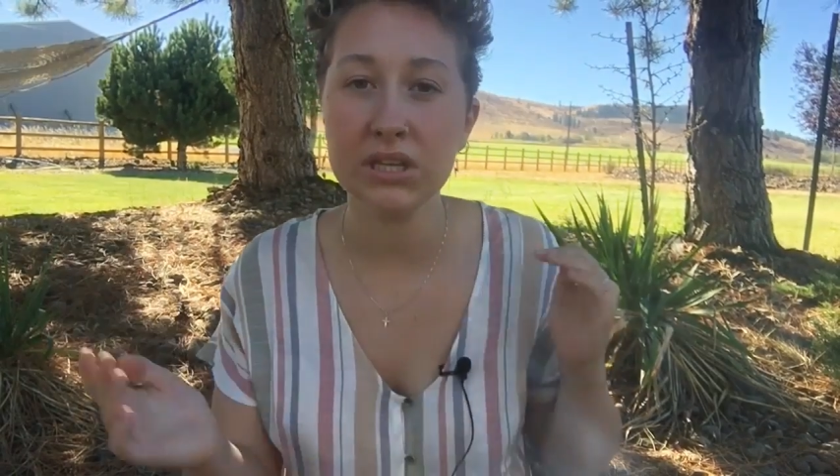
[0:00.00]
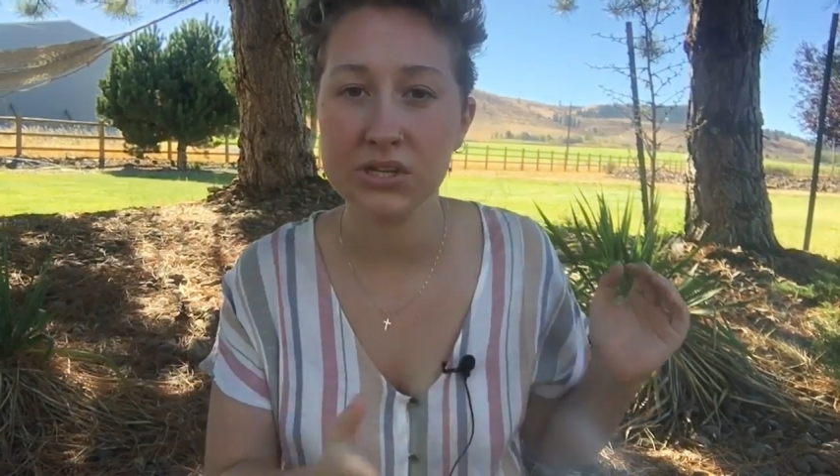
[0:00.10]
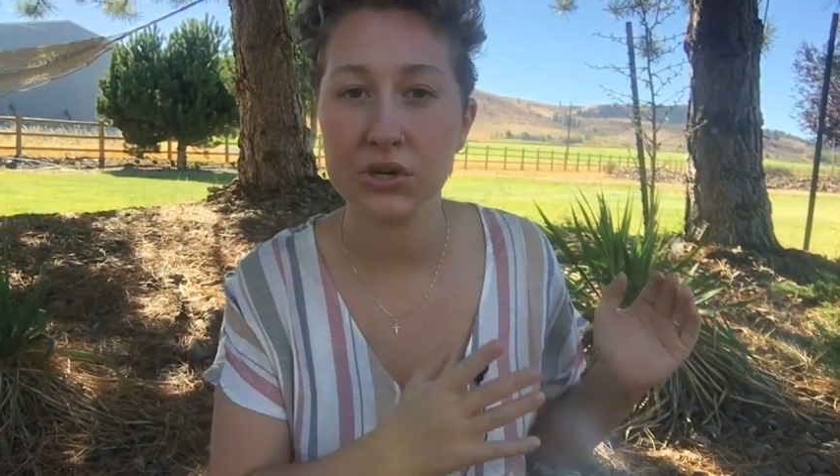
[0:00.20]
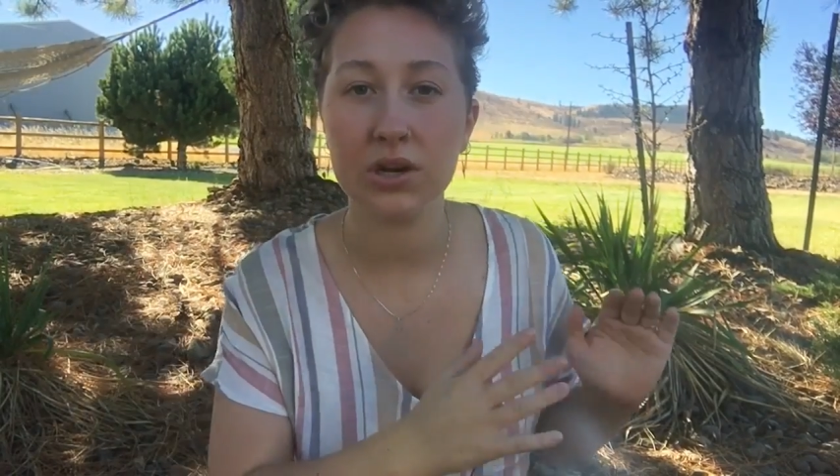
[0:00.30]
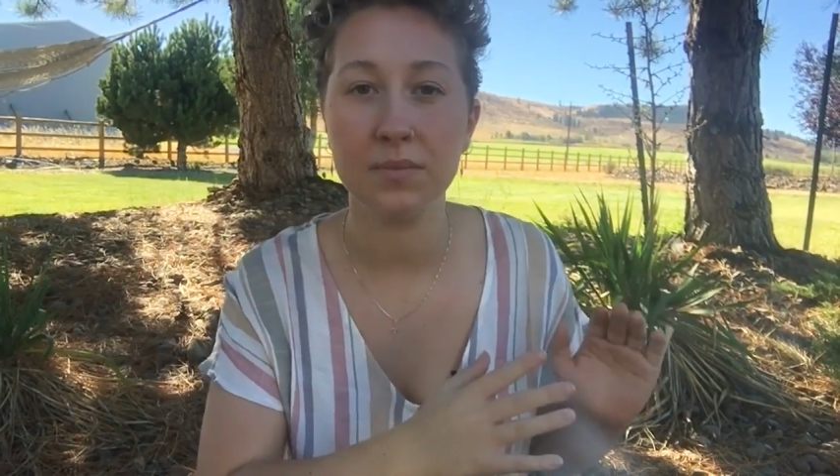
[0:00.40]

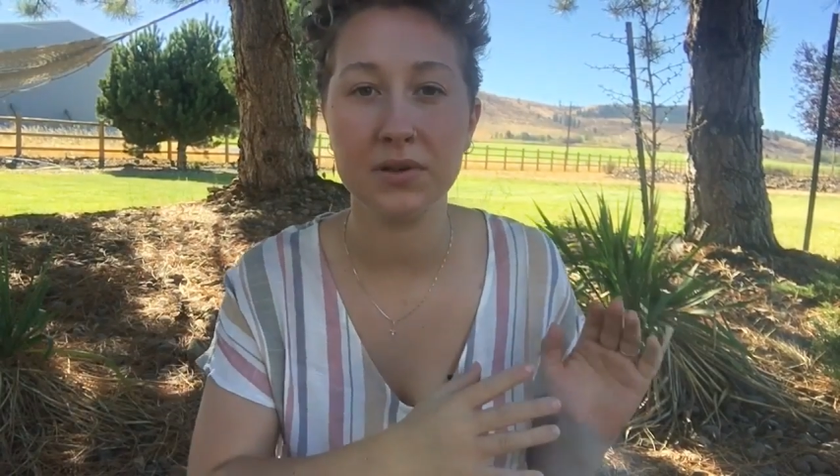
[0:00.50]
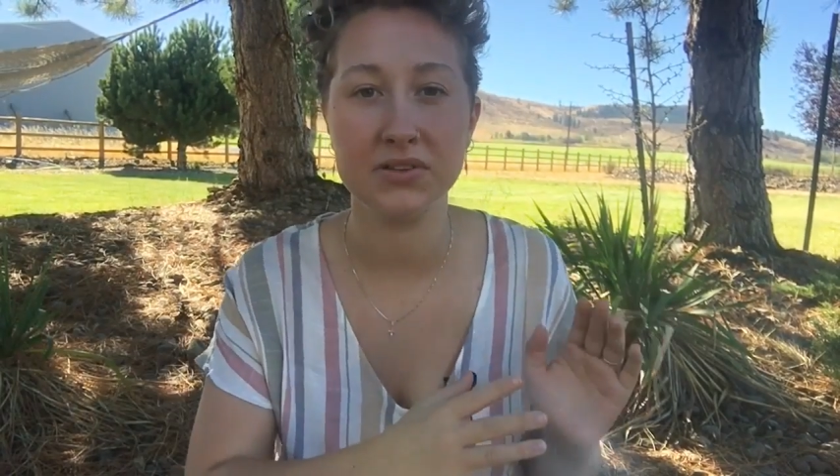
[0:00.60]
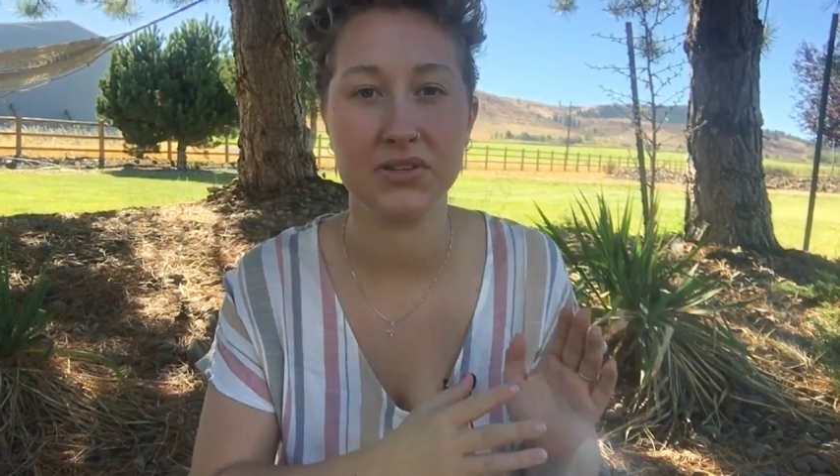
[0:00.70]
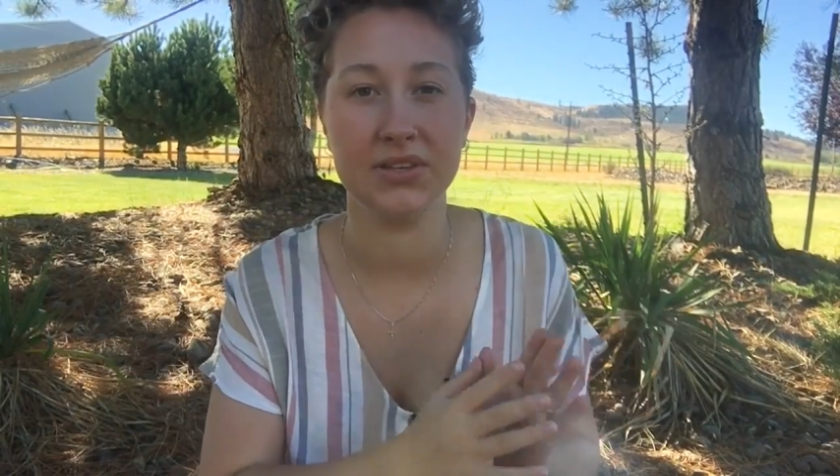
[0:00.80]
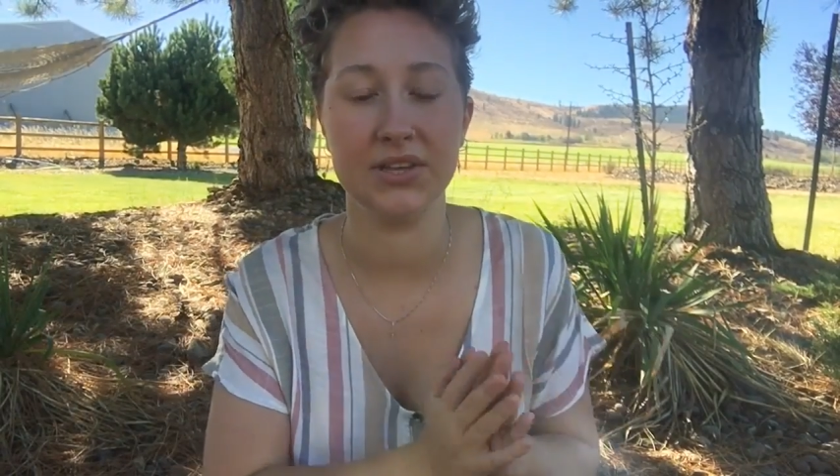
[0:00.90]
durable
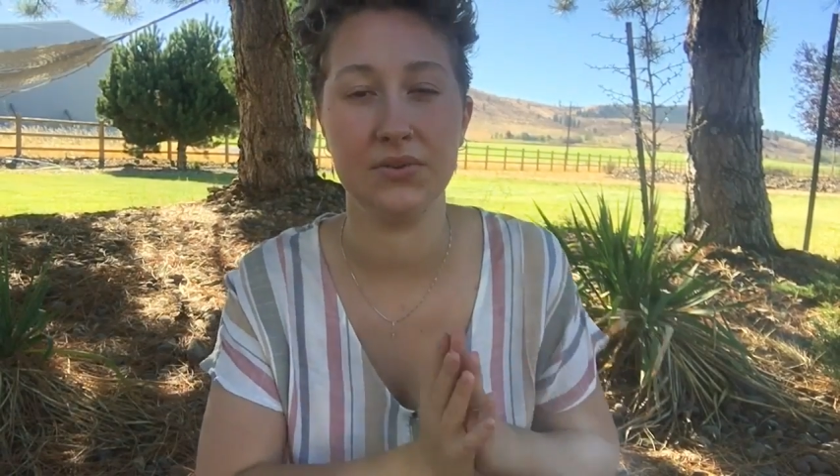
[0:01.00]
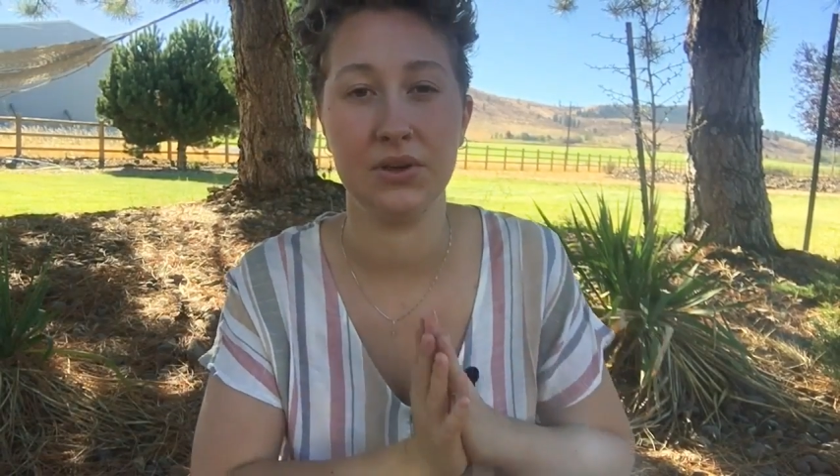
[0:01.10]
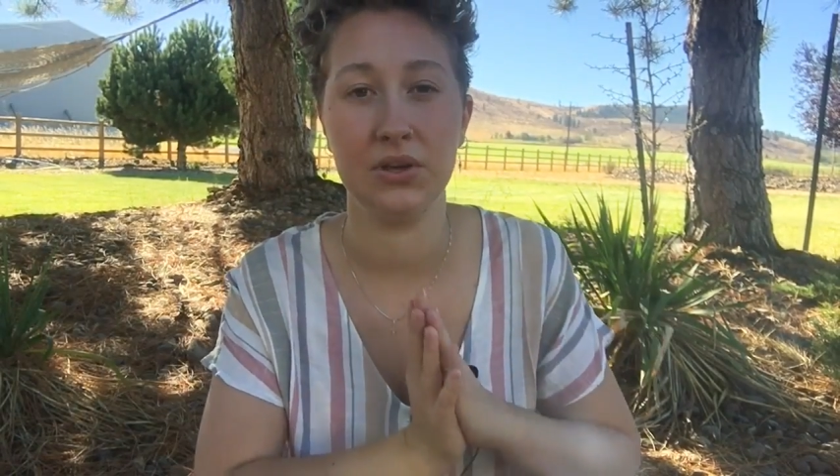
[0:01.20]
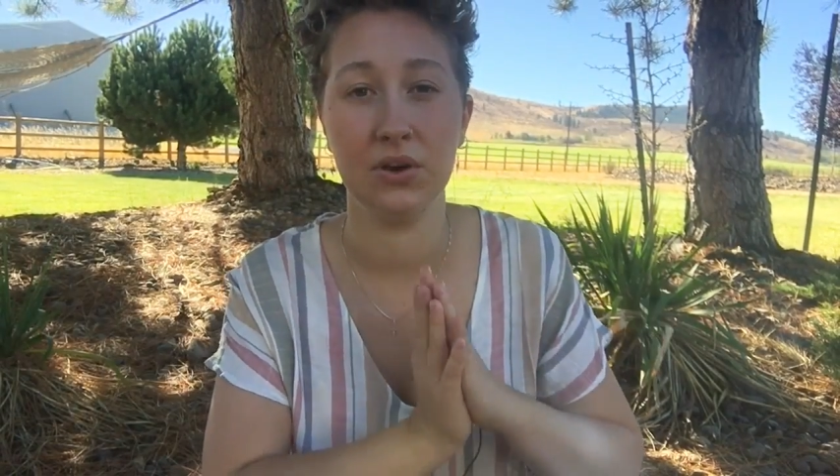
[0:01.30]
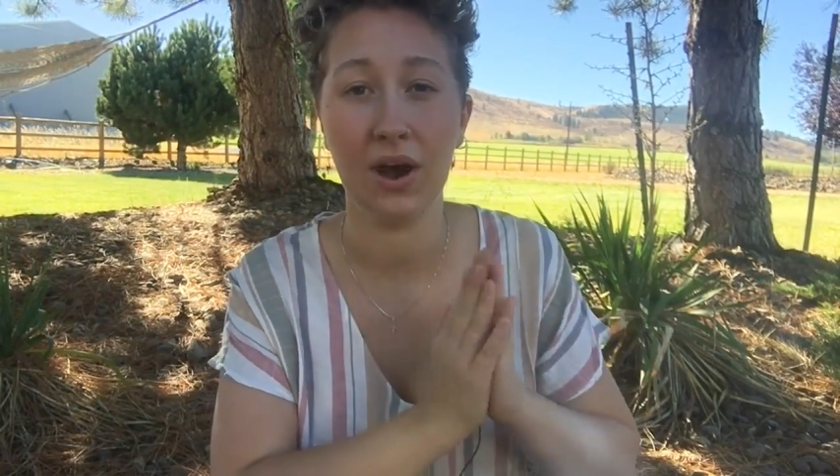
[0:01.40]
so that you
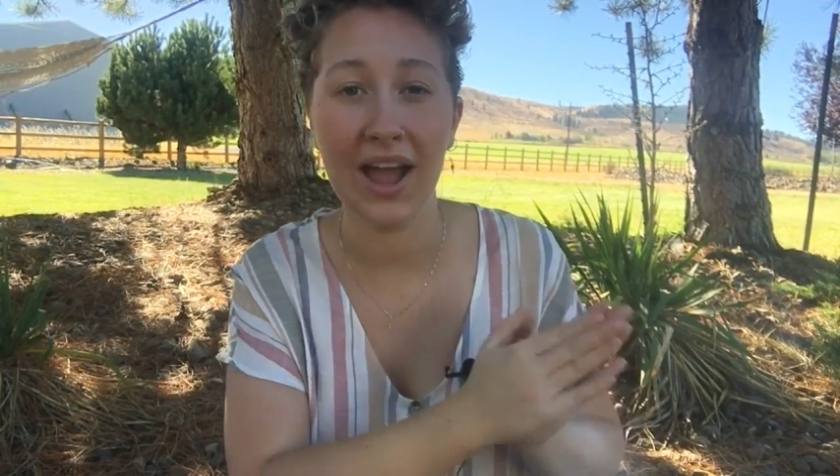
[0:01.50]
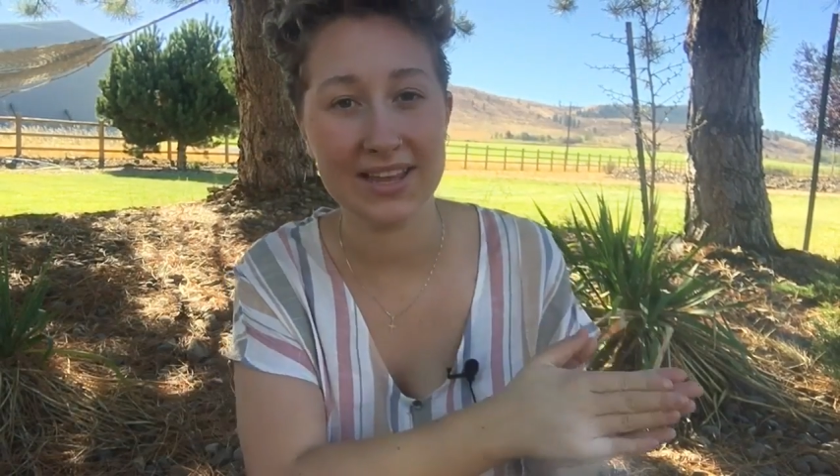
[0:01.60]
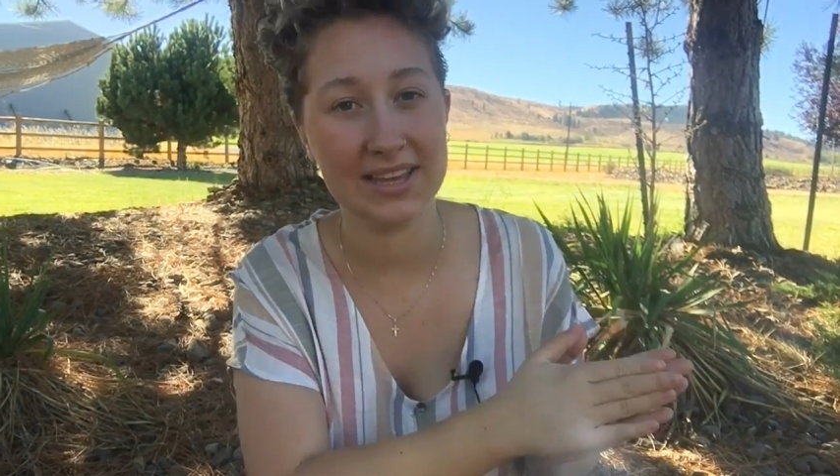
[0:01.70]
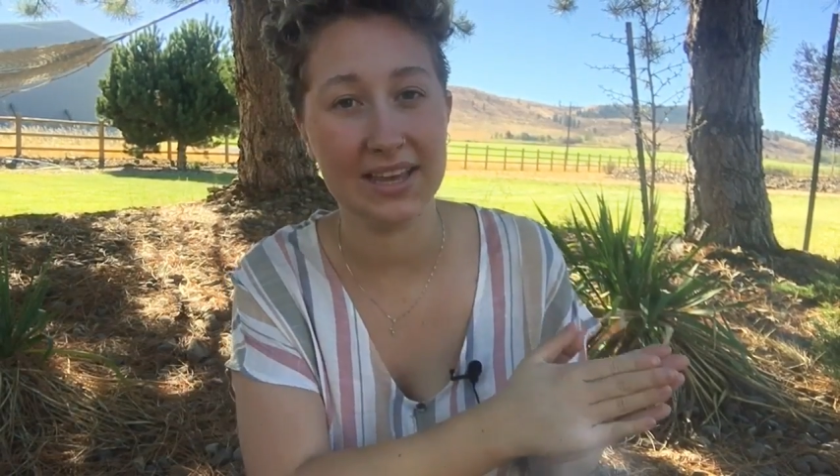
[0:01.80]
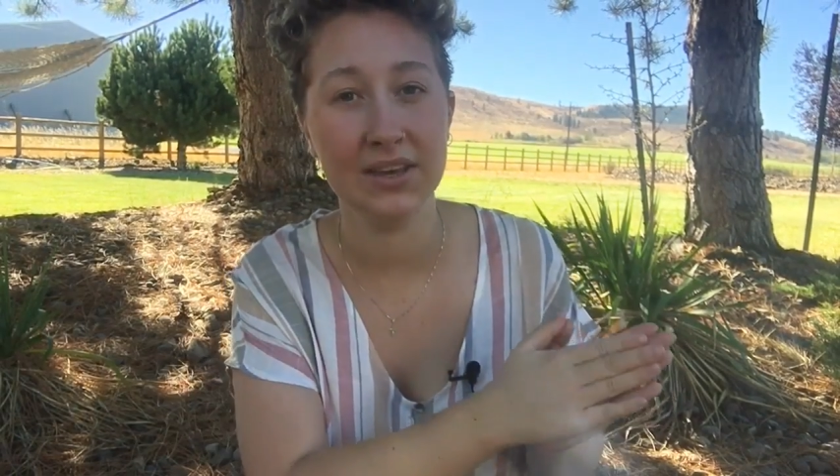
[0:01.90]
can go hiking